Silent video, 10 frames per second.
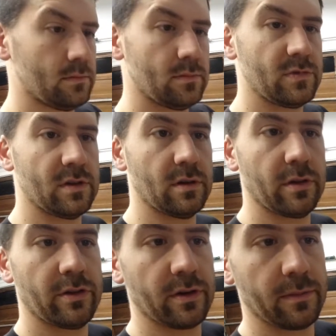So
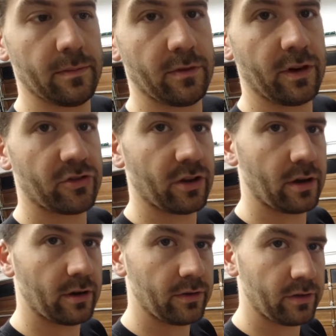those are flush
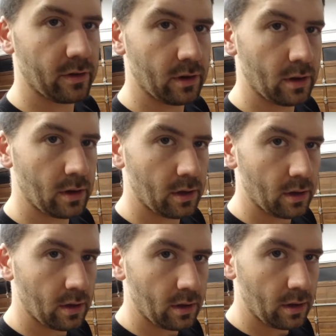cutters,
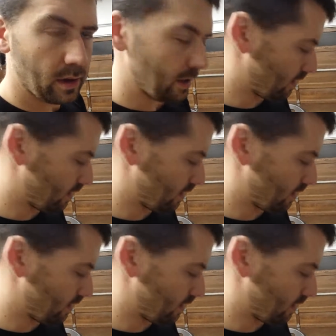and